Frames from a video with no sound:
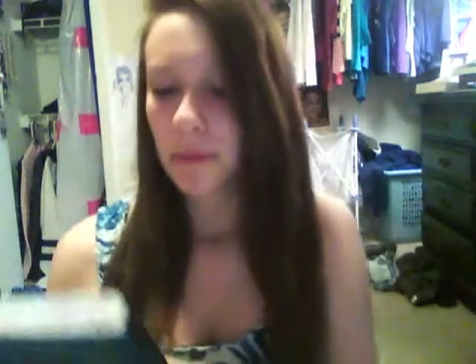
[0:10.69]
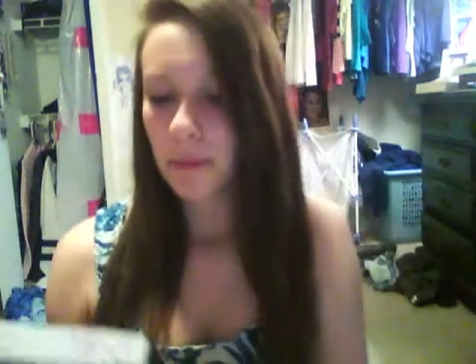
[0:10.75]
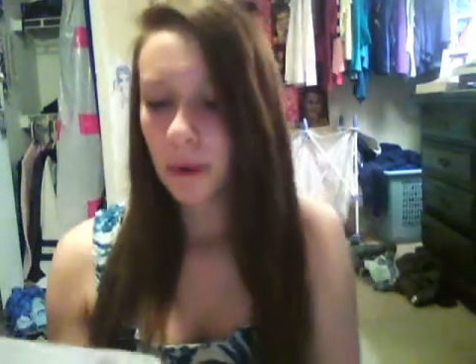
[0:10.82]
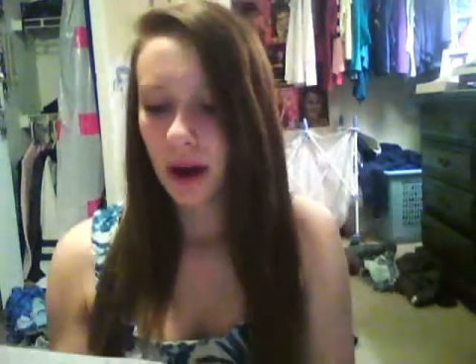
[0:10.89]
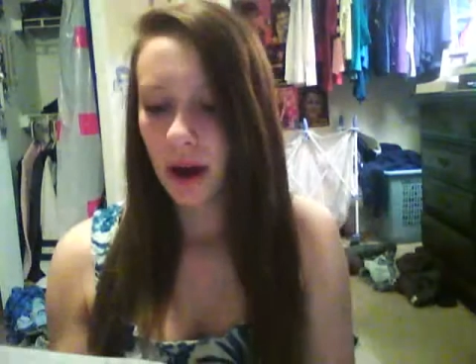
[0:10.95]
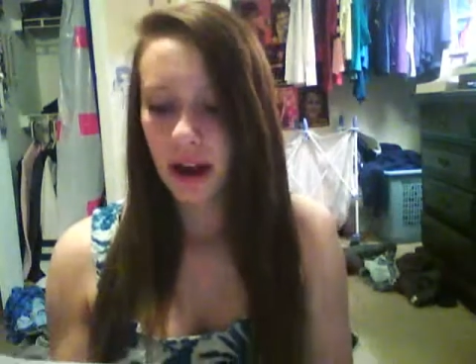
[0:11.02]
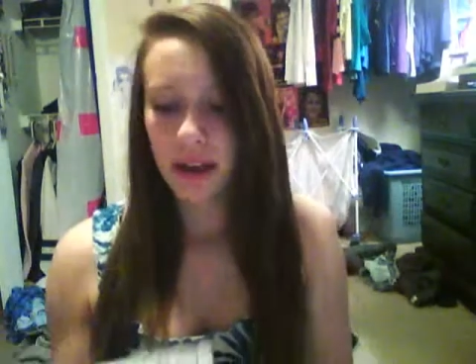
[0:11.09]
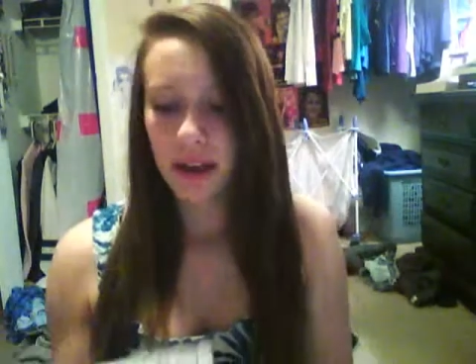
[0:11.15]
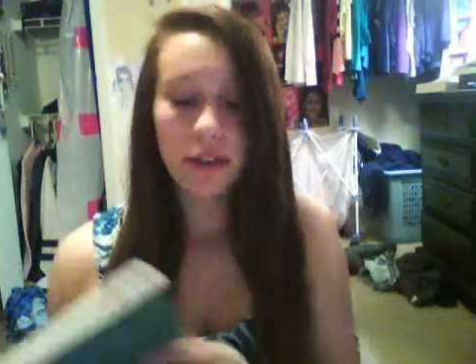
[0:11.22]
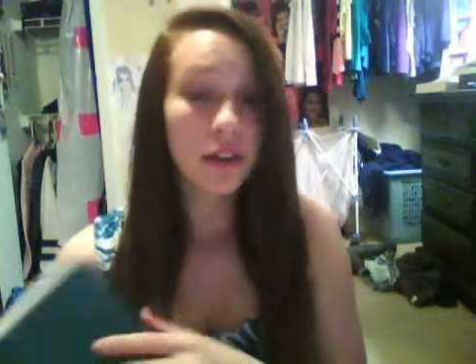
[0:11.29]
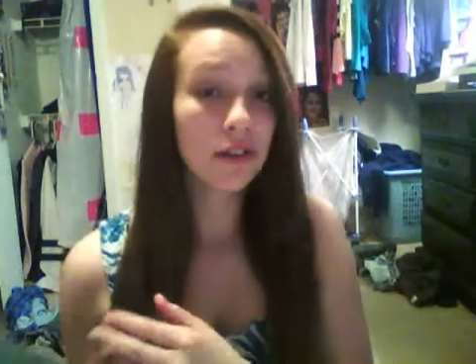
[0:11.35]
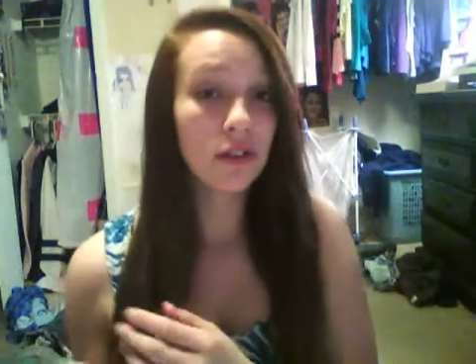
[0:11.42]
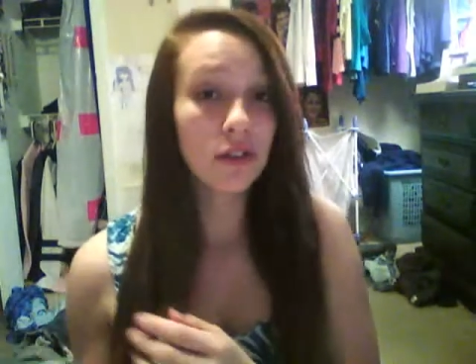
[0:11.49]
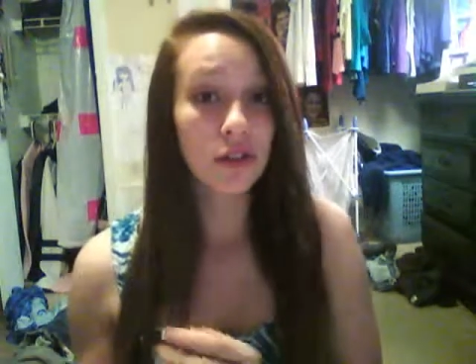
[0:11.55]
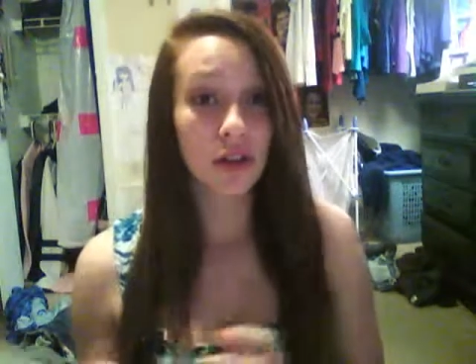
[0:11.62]
But
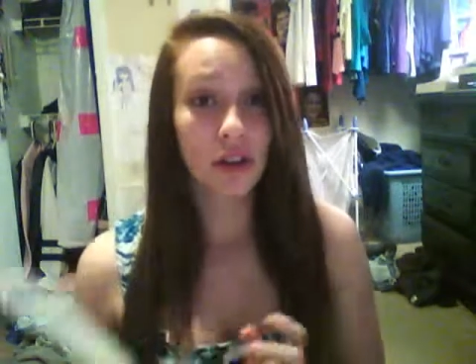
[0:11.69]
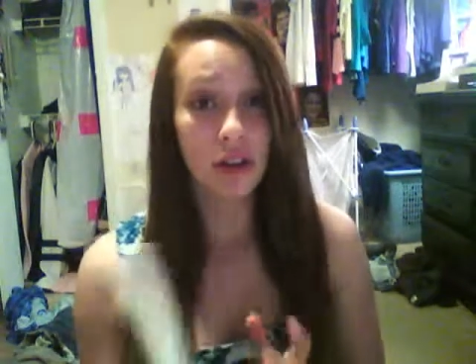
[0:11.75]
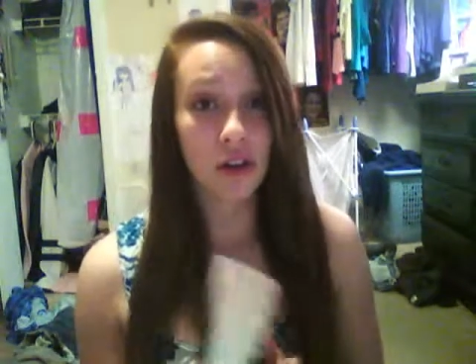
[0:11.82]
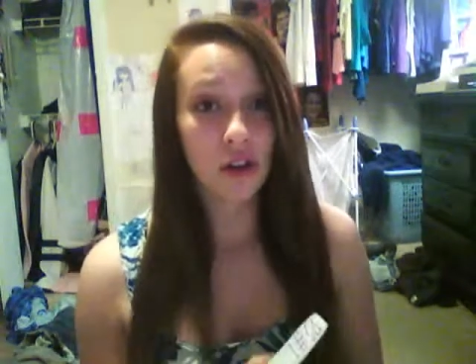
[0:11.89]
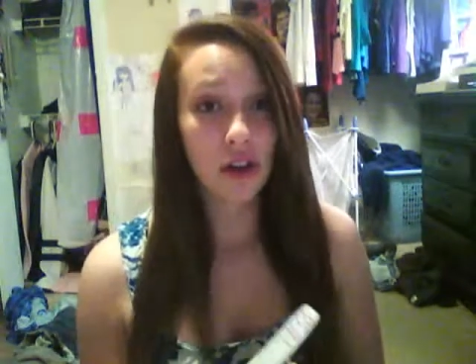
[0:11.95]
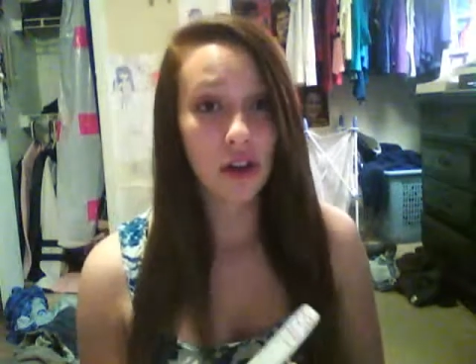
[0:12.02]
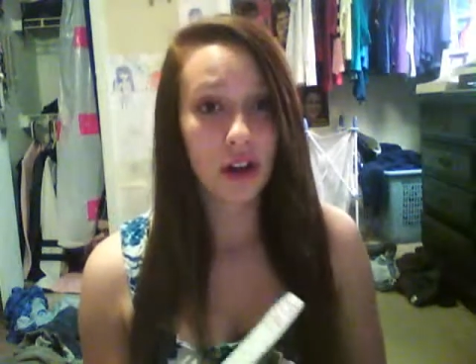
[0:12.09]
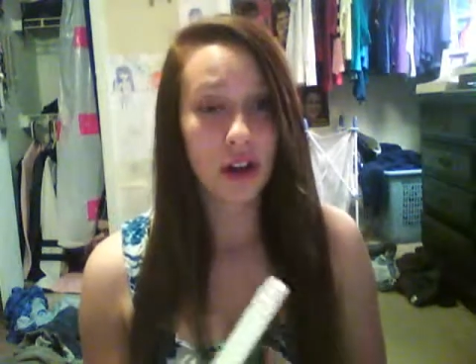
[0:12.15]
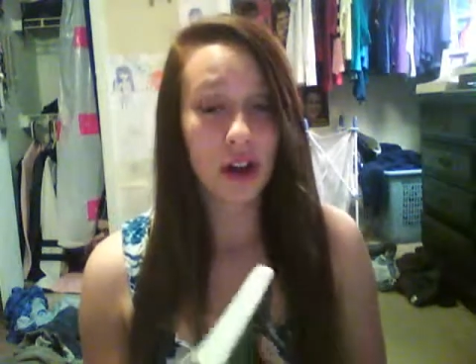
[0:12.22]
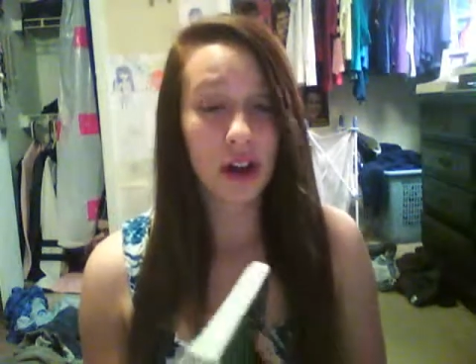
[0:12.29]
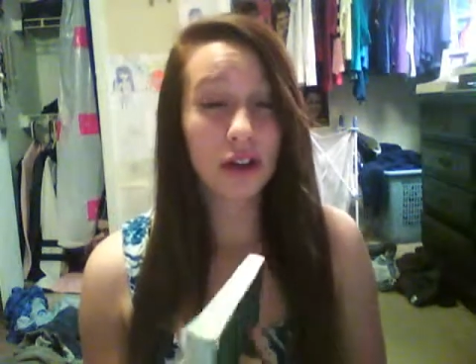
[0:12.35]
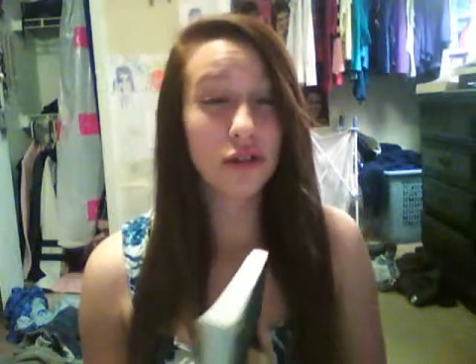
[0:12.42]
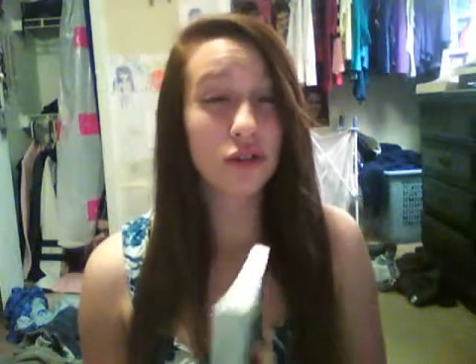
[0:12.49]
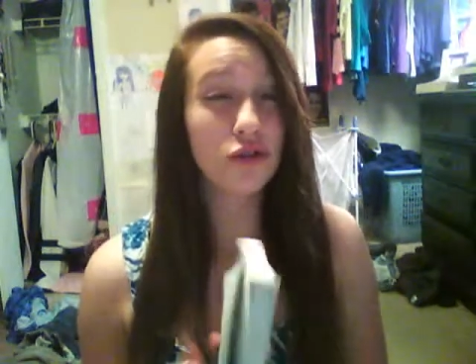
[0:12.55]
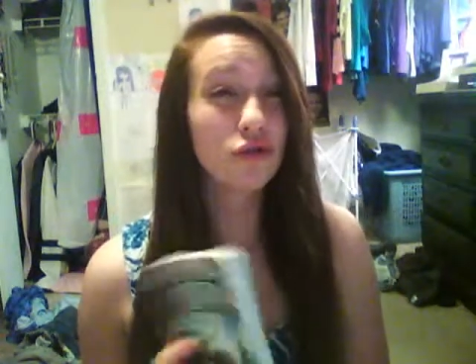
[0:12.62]
this is an
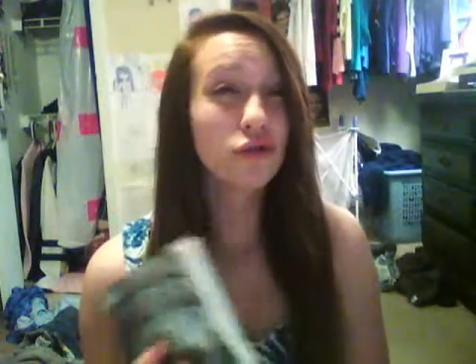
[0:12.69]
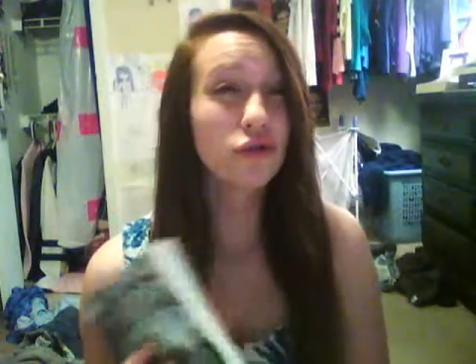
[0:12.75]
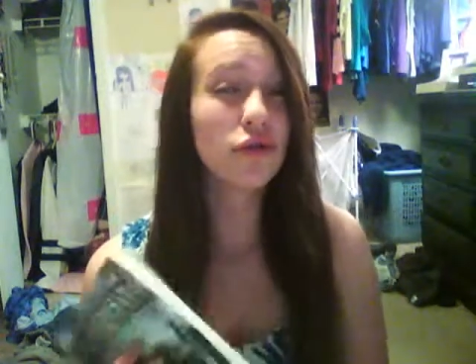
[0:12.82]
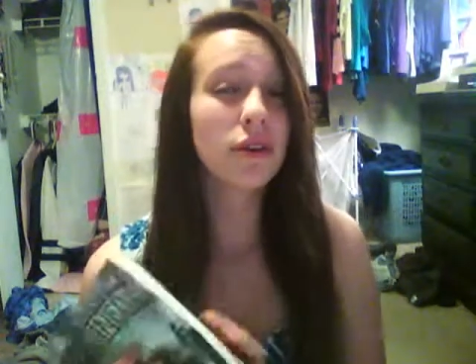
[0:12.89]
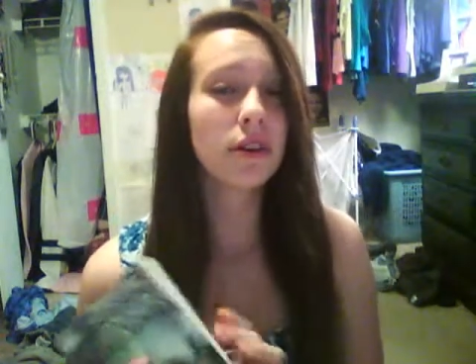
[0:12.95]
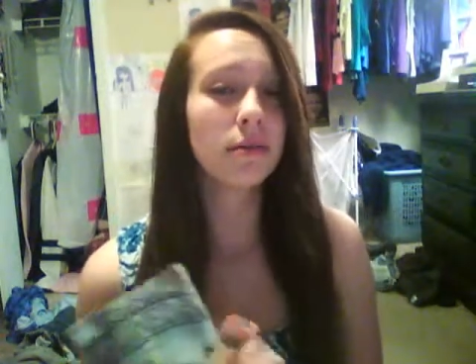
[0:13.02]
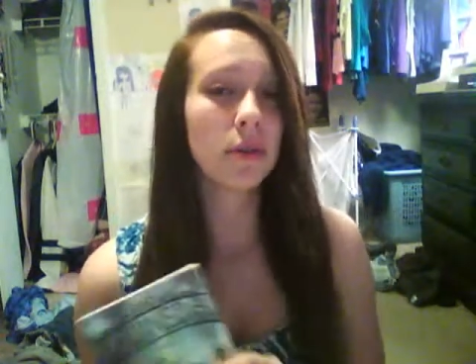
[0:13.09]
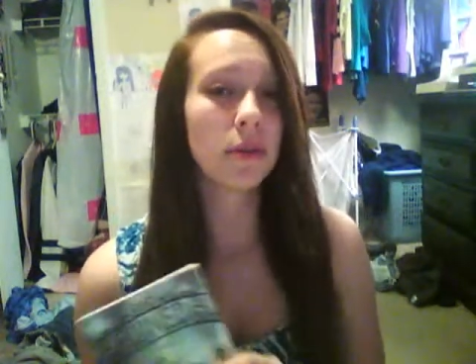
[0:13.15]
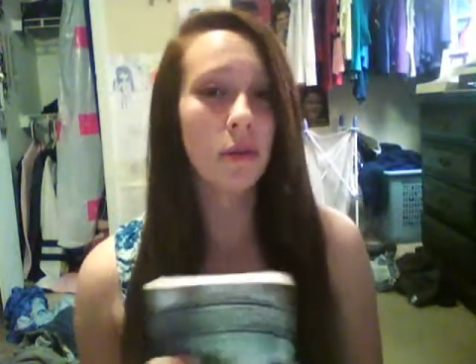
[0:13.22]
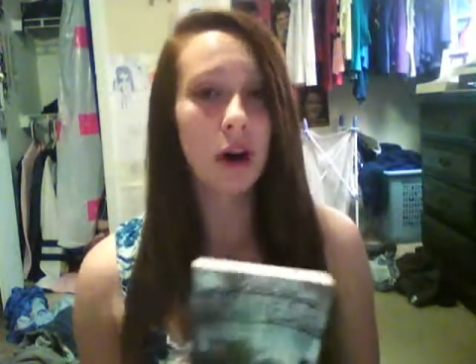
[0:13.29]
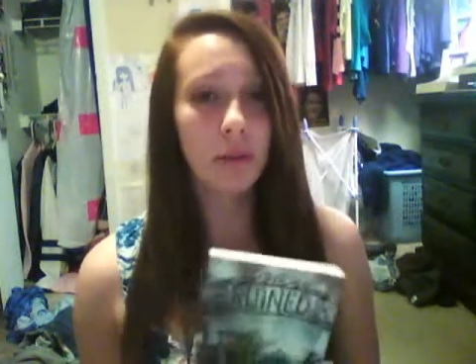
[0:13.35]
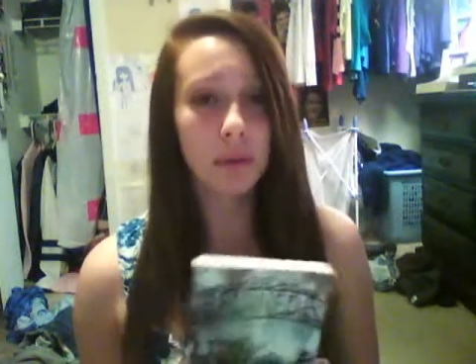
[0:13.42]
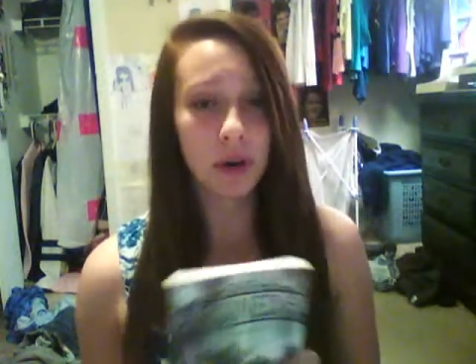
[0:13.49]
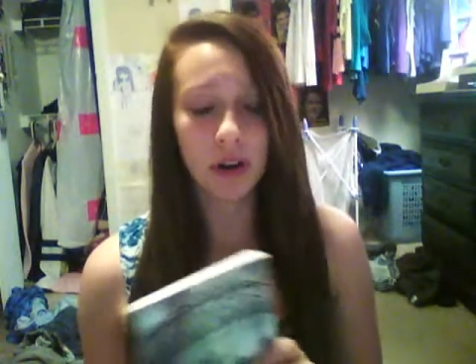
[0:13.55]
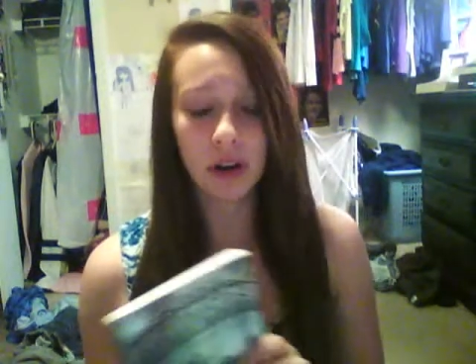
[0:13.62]
extremely
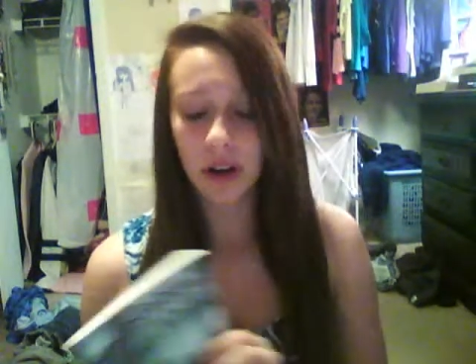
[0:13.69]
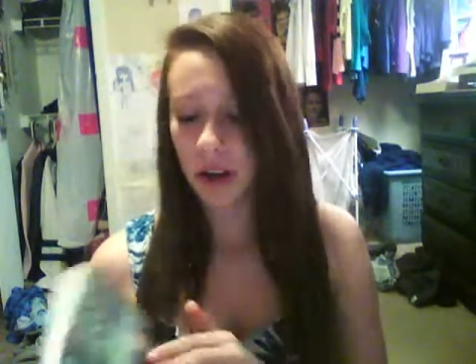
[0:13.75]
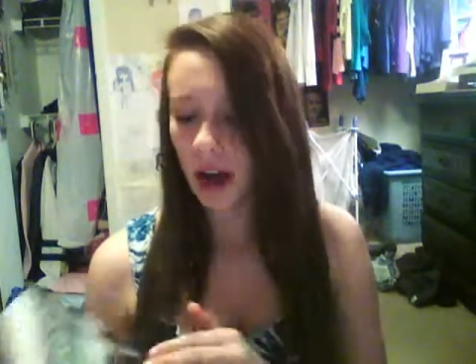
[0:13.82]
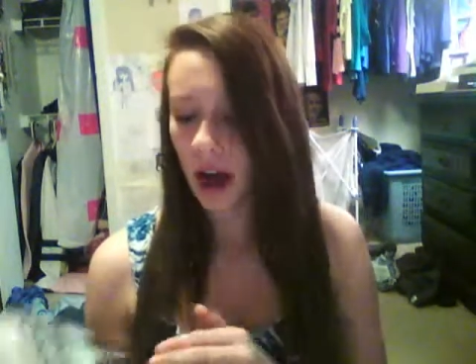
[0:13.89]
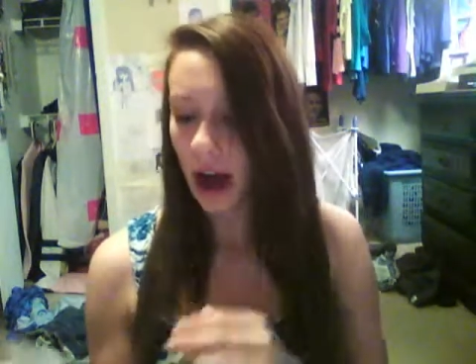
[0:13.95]
well book.